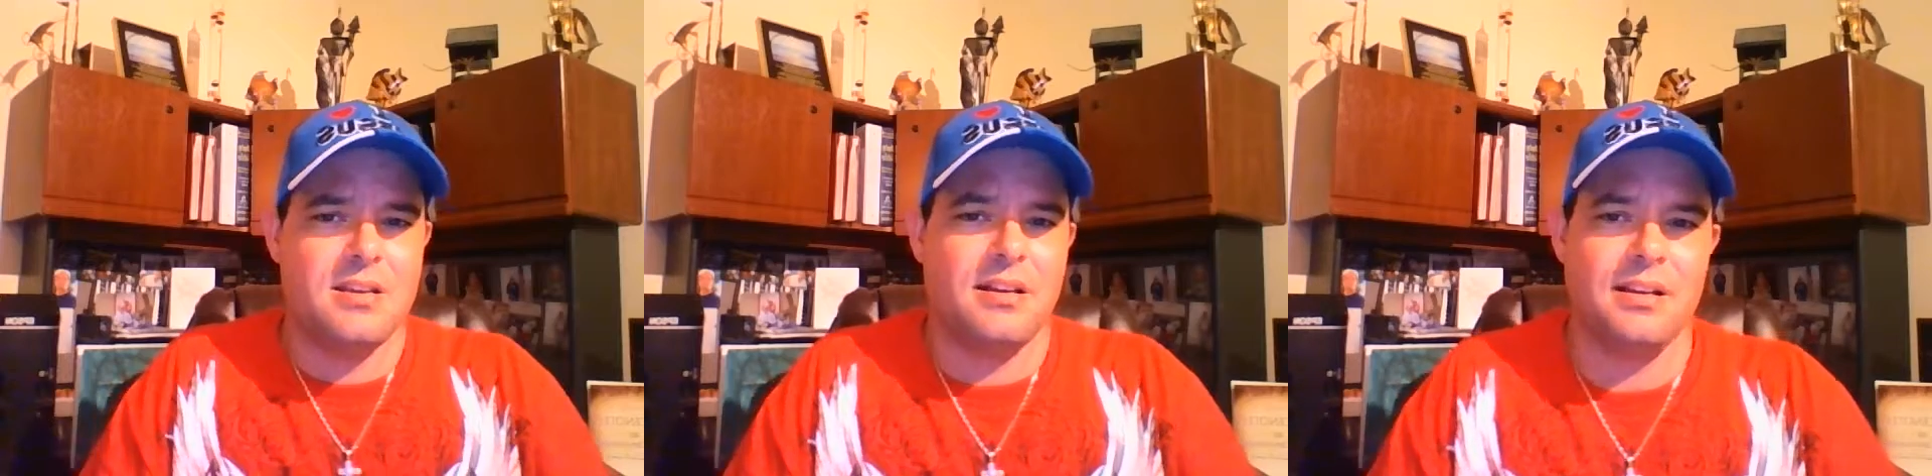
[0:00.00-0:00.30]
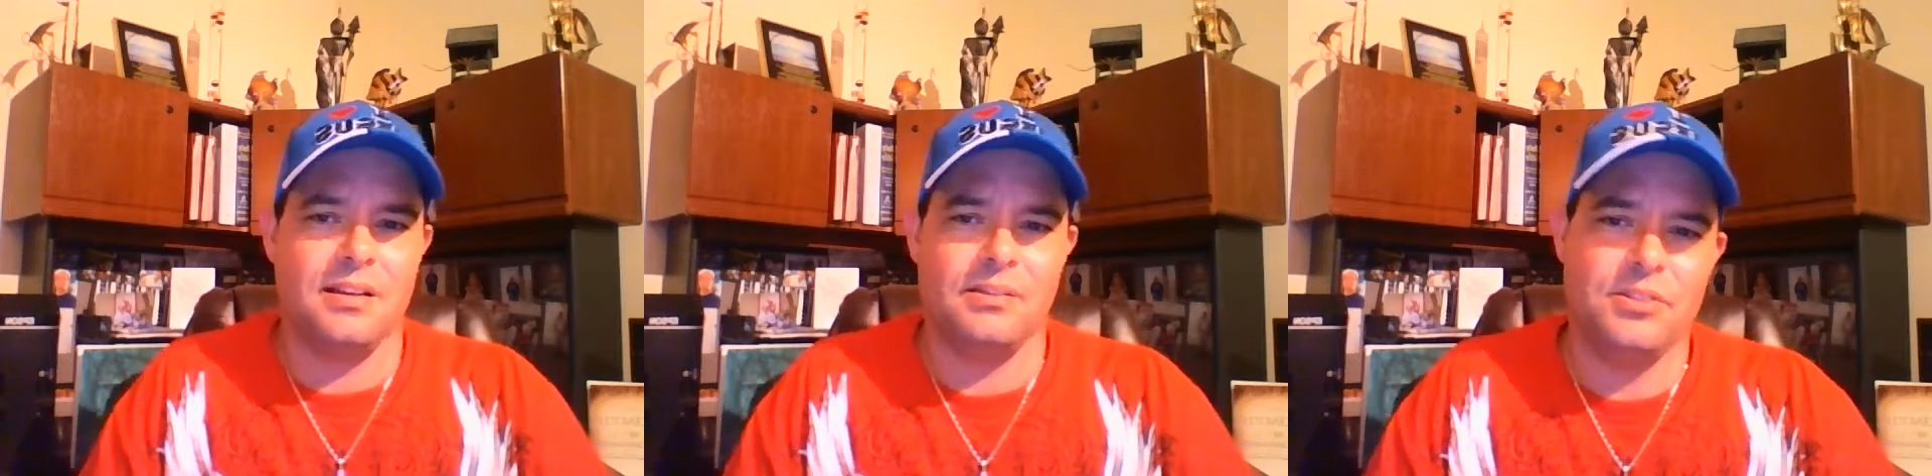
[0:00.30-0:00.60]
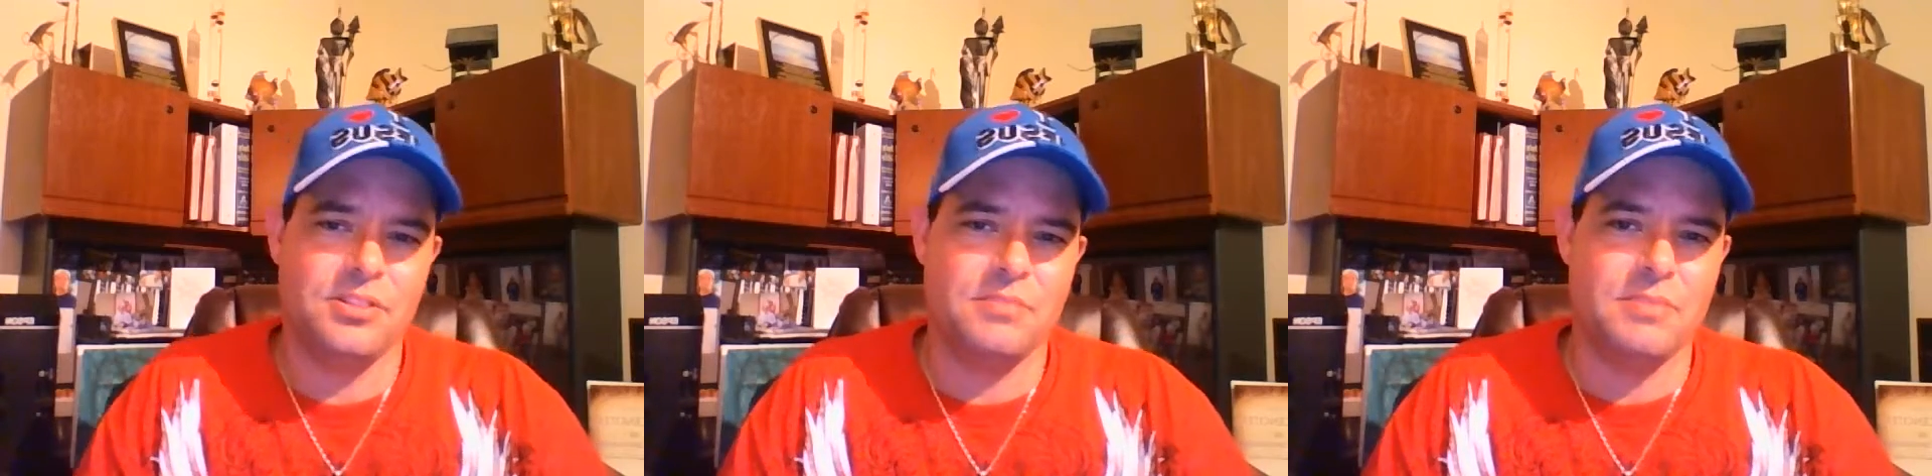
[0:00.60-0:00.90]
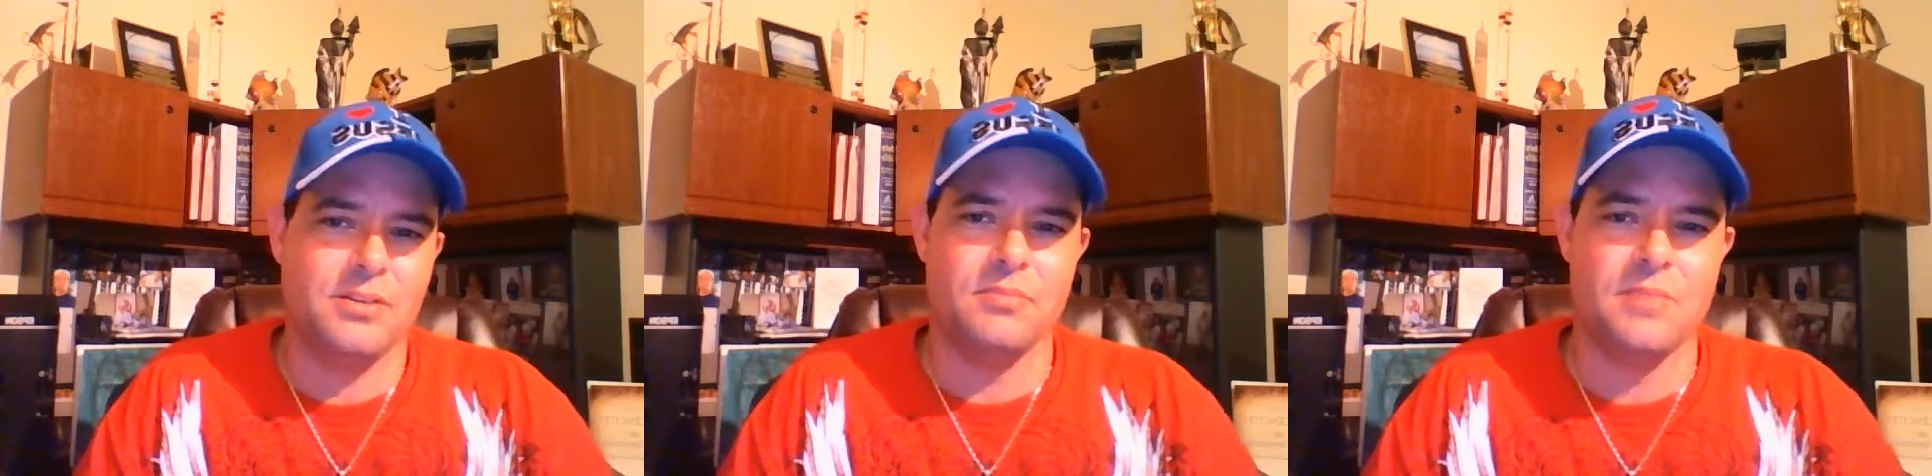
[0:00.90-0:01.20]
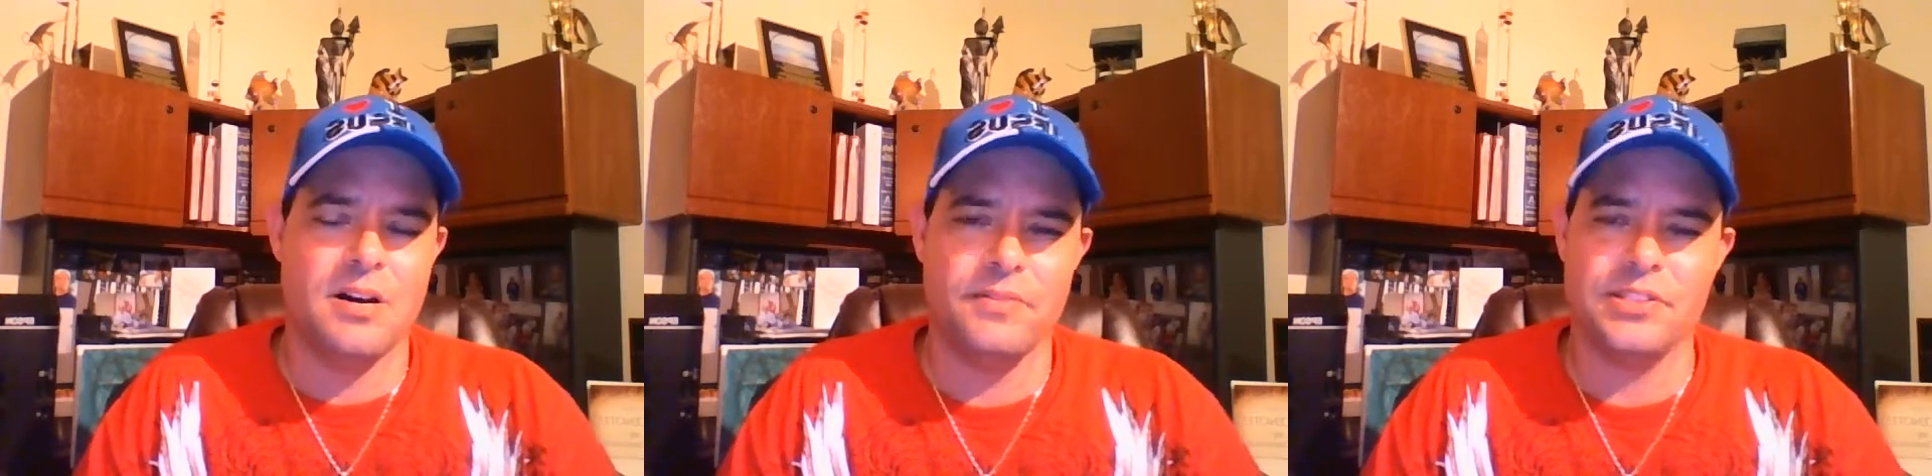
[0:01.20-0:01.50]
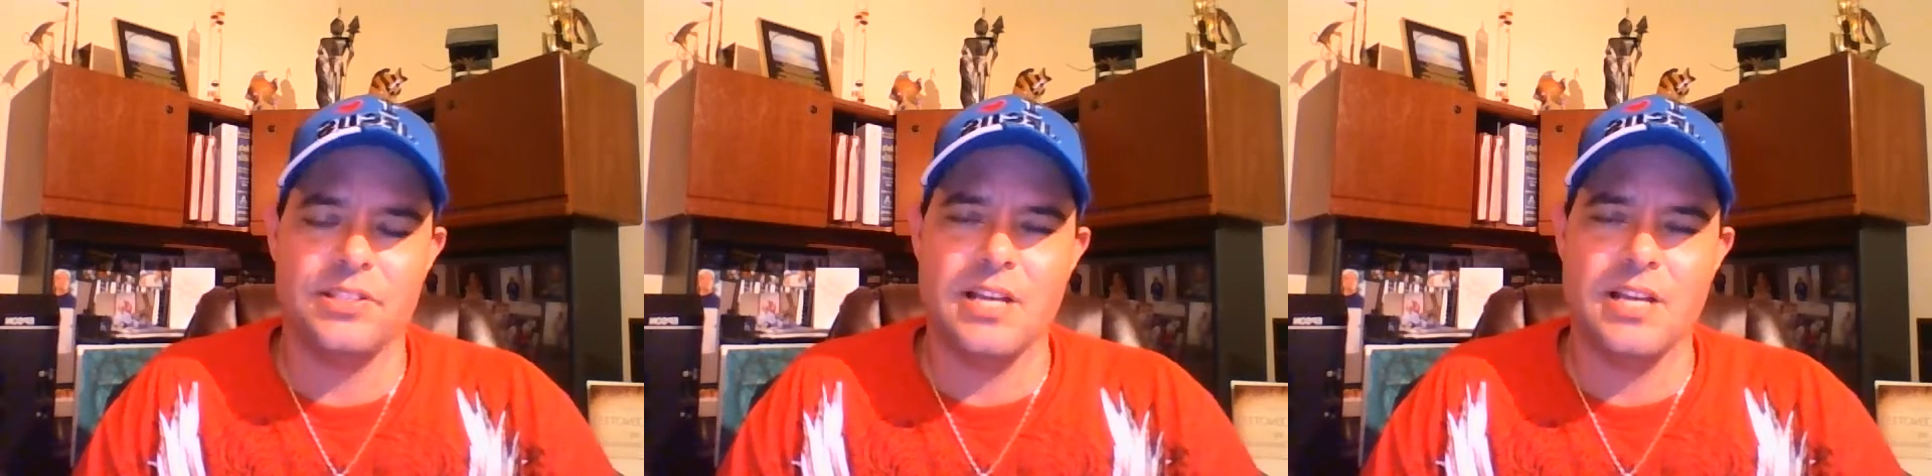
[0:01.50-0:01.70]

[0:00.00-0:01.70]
Uh, you see my home office